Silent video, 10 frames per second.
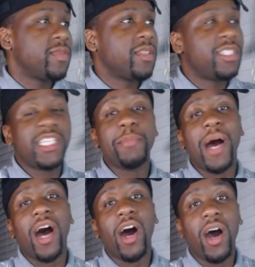She my
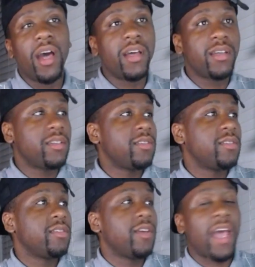heart,
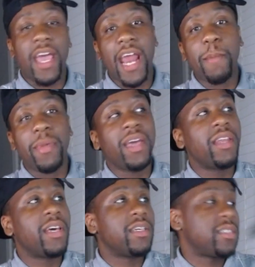and I mean
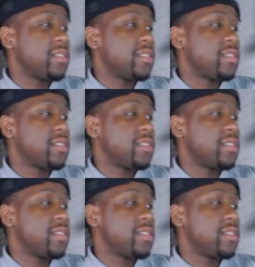this.